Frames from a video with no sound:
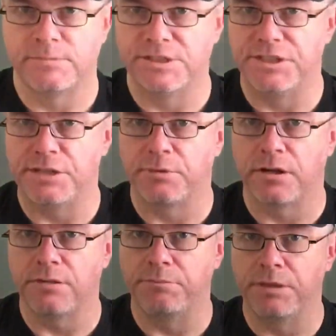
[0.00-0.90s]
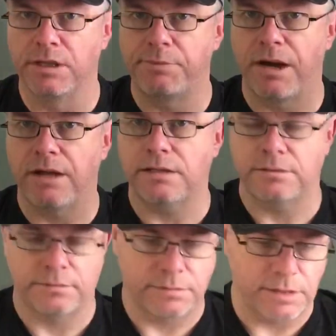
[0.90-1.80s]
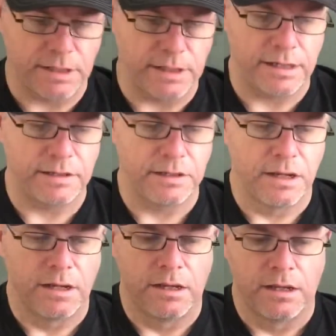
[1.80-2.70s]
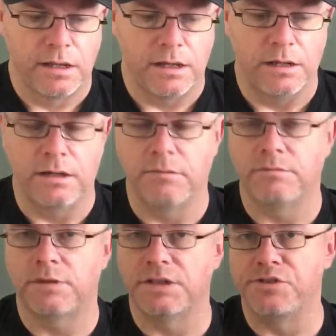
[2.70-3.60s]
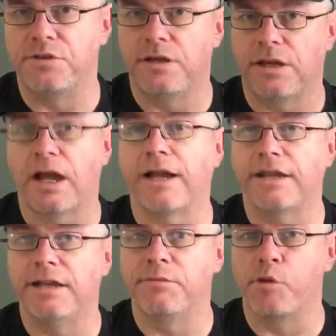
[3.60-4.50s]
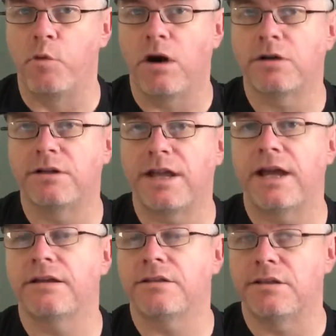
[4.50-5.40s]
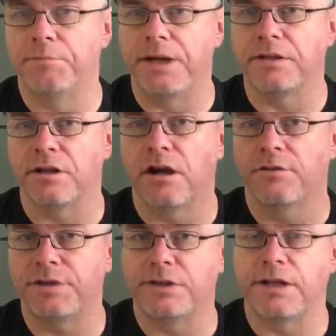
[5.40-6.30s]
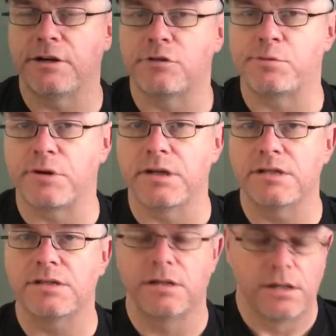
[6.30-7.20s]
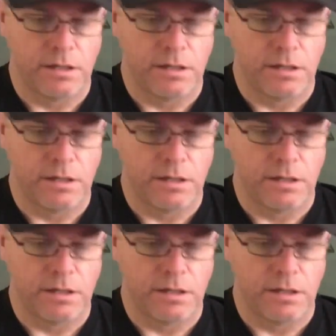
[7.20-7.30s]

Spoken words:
Zebra Billy Pot that I had, because I can heat up the water in that to make the coffee in the AeroPress.